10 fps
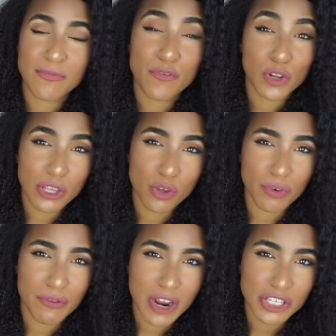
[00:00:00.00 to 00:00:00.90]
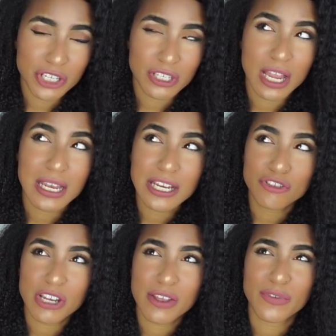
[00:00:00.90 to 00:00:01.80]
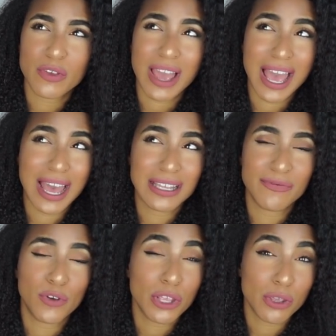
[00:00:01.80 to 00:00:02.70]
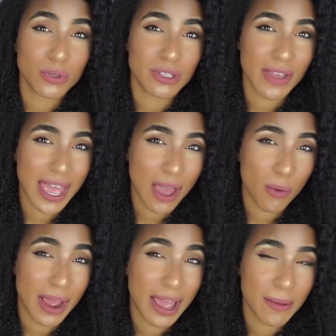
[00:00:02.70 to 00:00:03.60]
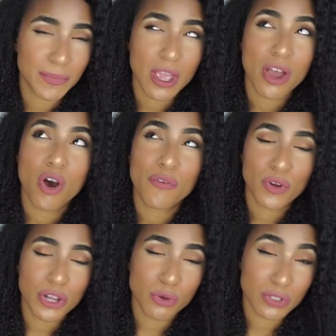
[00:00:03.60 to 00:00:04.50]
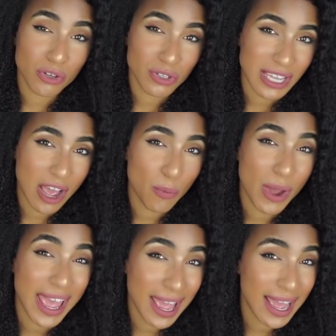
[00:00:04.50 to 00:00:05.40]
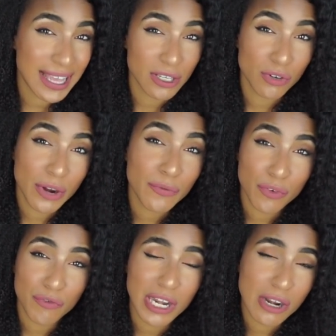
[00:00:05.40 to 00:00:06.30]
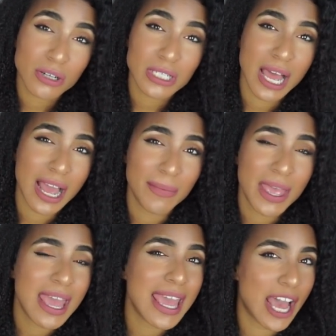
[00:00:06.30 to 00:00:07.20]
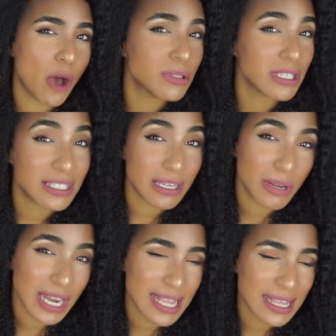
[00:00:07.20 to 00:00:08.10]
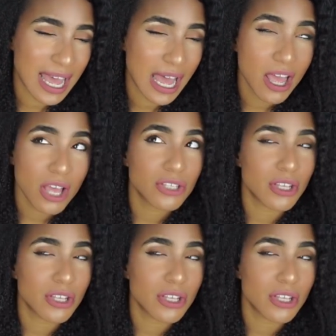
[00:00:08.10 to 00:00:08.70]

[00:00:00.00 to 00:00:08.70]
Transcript: follicle refreshers. So like literally, if you've had follicles of hair or follicles in your scalp where hair hasn't grown for a really long time, it helps to stimulate that.